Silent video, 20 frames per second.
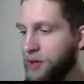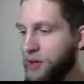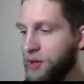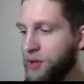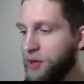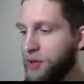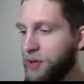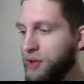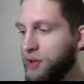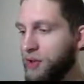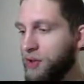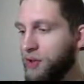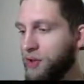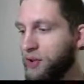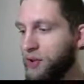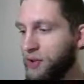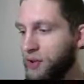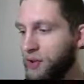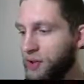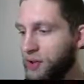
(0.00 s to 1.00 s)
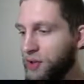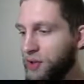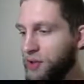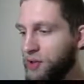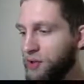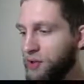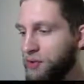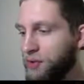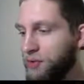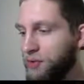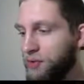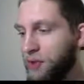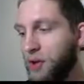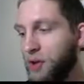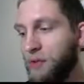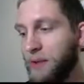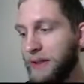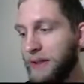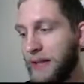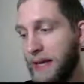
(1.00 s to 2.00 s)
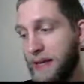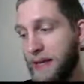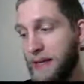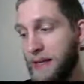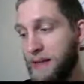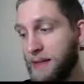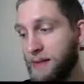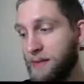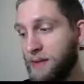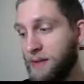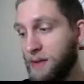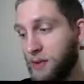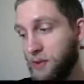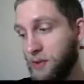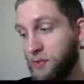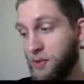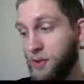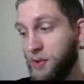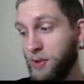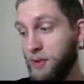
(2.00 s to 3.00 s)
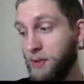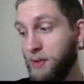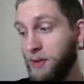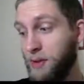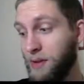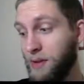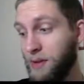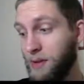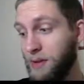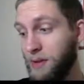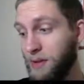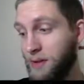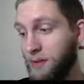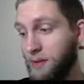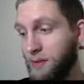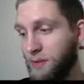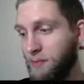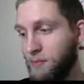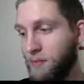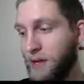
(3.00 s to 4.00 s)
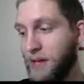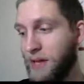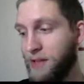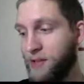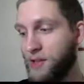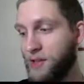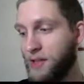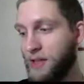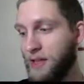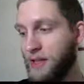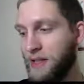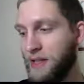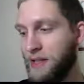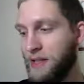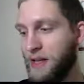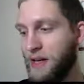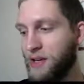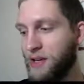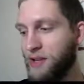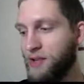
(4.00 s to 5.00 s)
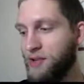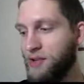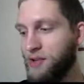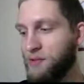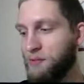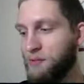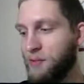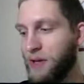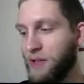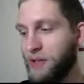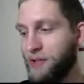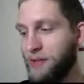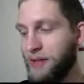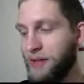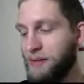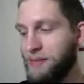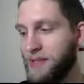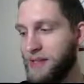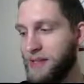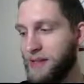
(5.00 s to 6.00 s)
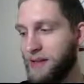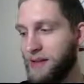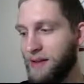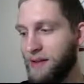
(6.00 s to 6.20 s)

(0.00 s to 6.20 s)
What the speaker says: You do know what that is, don't you? Watch, this is how you use Water EMZ.